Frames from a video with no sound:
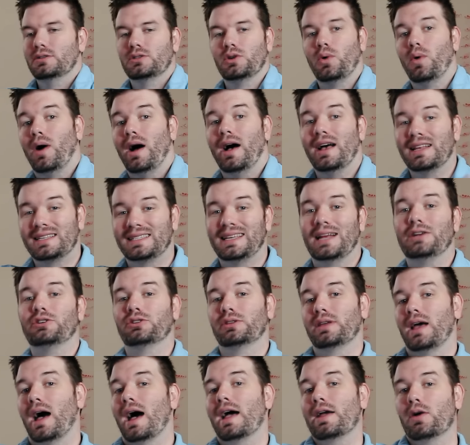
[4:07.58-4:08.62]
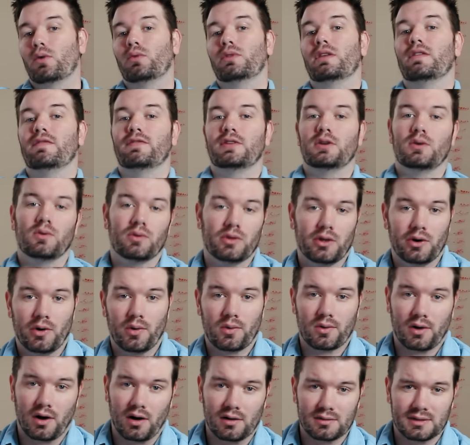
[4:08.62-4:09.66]
So essentially, I only viewed the
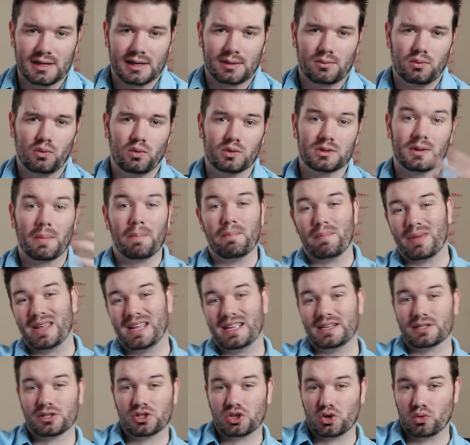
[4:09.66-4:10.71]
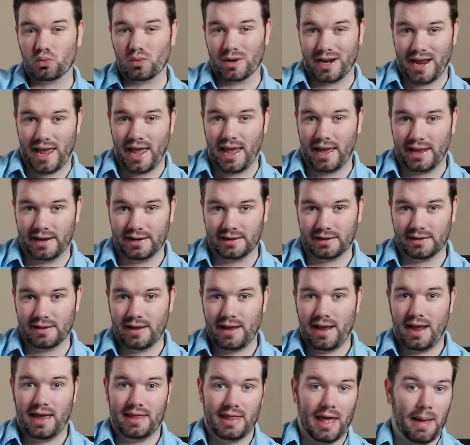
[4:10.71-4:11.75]
no contact rule as a means to an end.
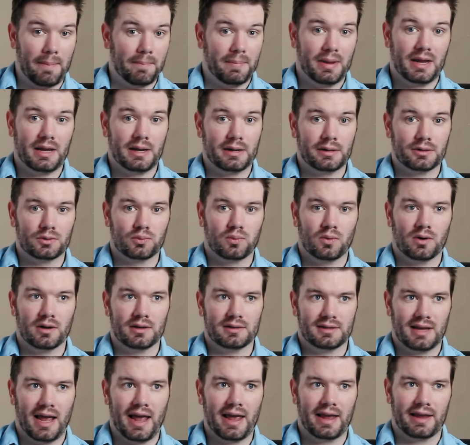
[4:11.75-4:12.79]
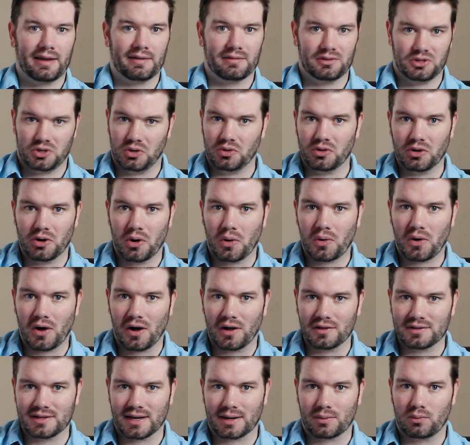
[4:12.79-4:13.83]
And that means was, hey, do the no
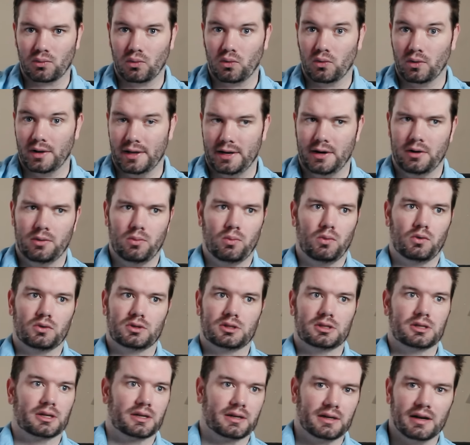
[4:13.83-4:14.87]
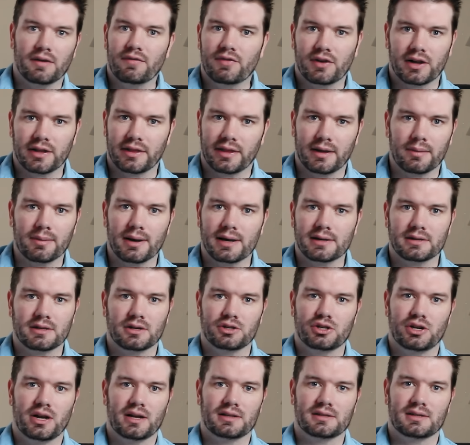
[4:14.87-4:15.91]
contact rule and it will significantly raise the
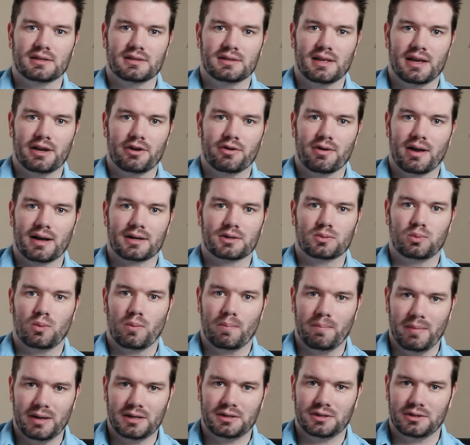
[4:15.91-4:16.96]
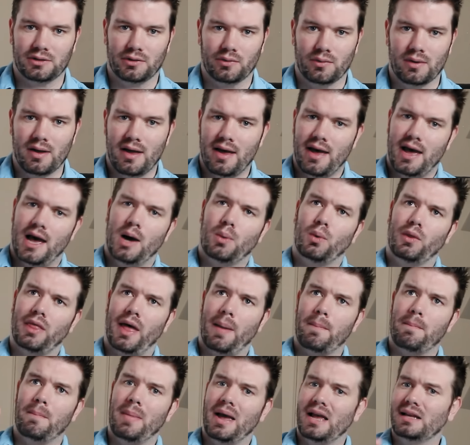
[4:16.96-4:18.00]
chances that your ex will miss you. And while
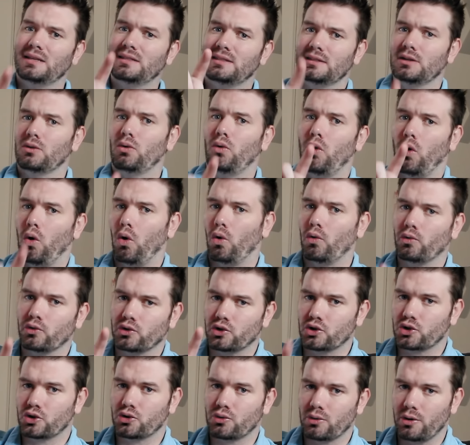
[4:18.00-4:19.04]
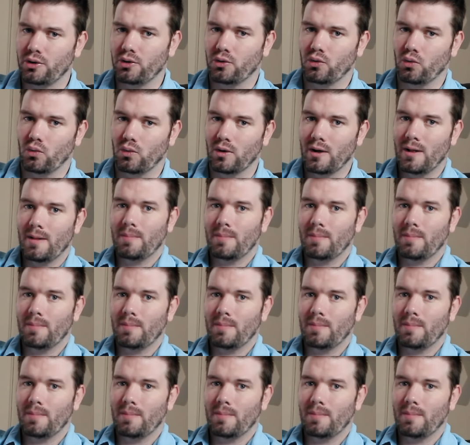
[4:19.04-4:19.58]
that may still hold true,